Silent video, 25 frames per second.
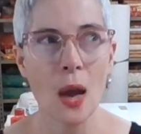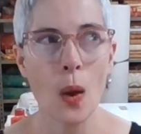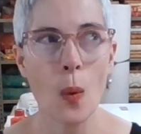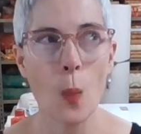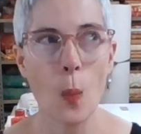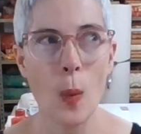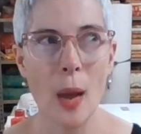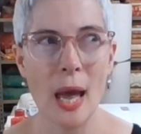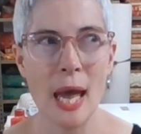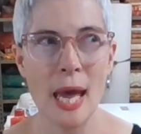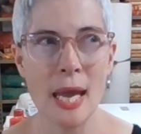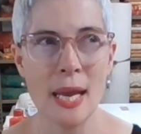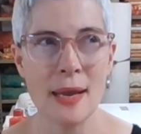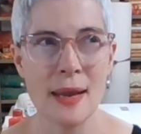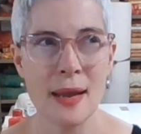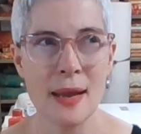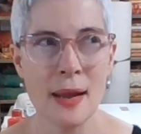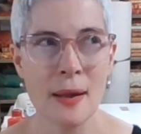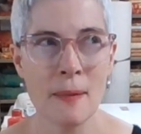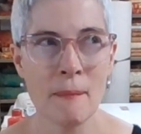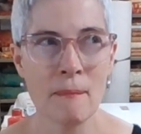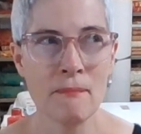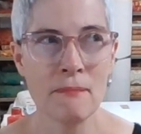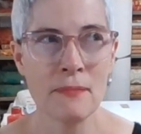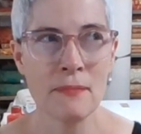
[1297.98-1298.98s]
when
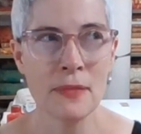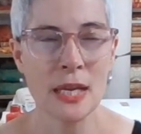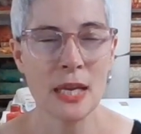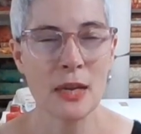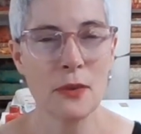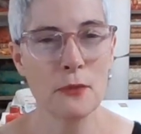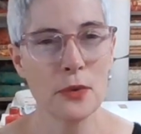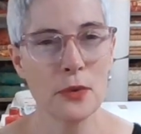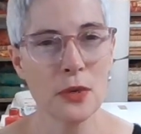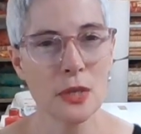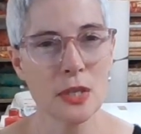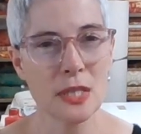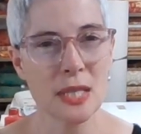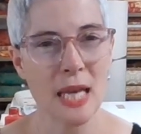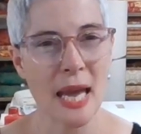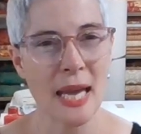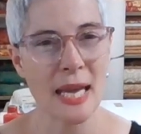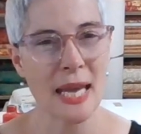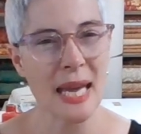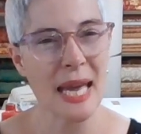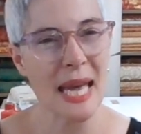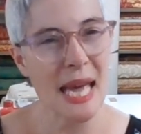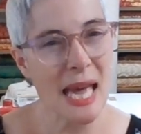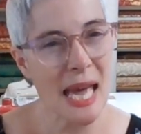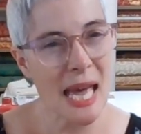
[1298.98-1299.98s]
it feels
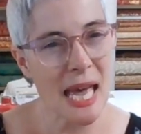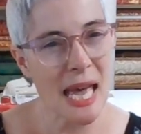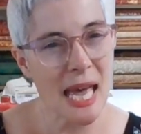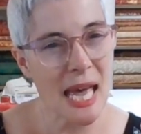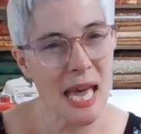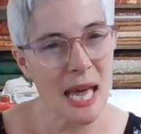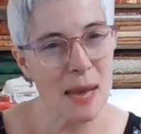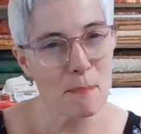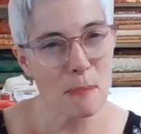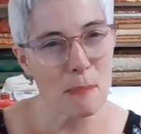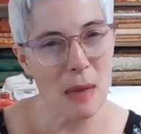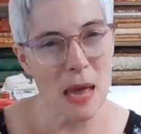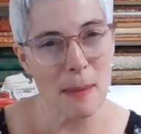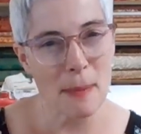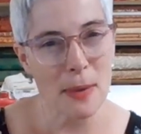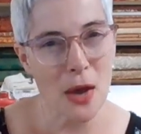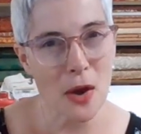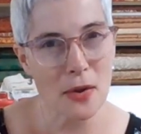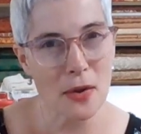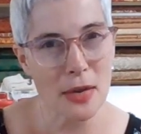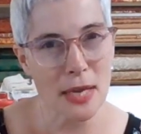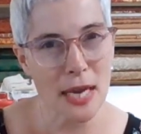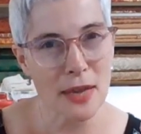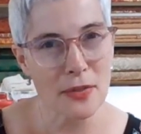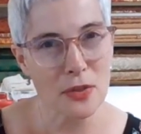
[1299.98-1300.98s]
like, maybe
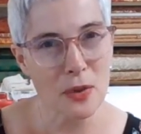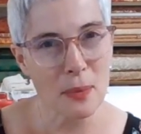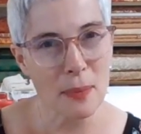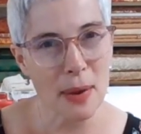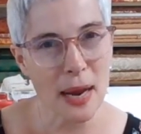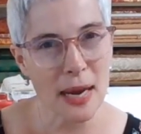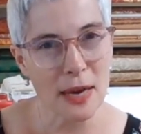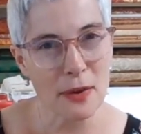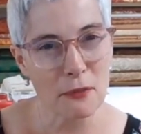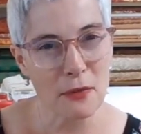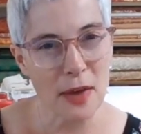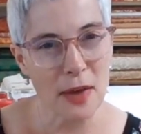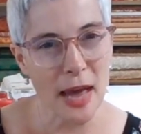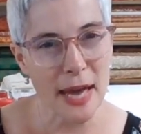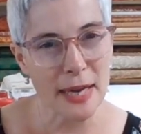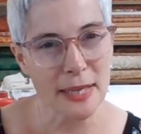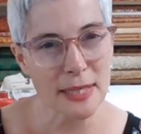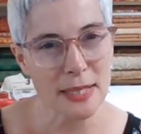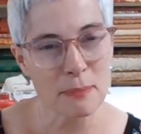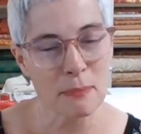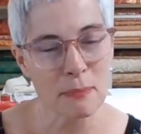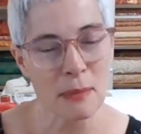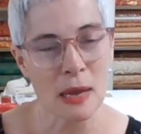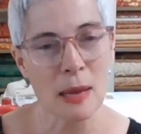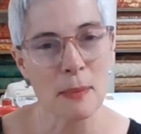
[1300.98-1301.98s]
I'll get the right effect
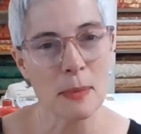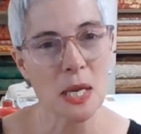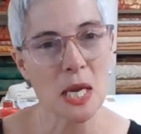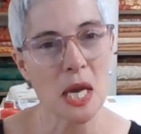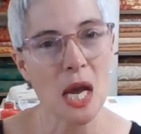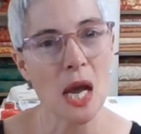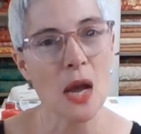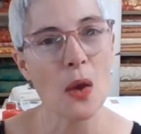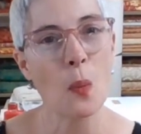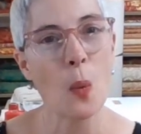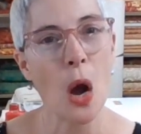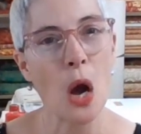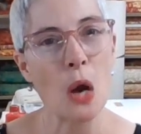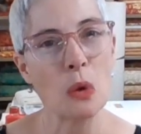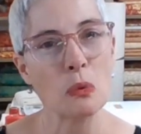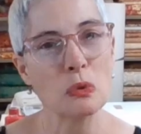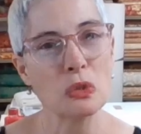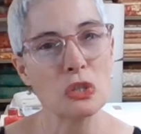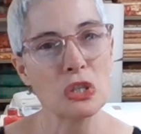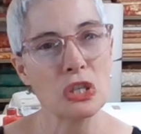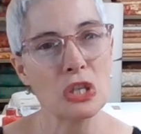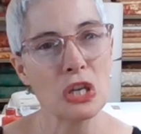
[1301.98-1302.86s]
and maybe I won't.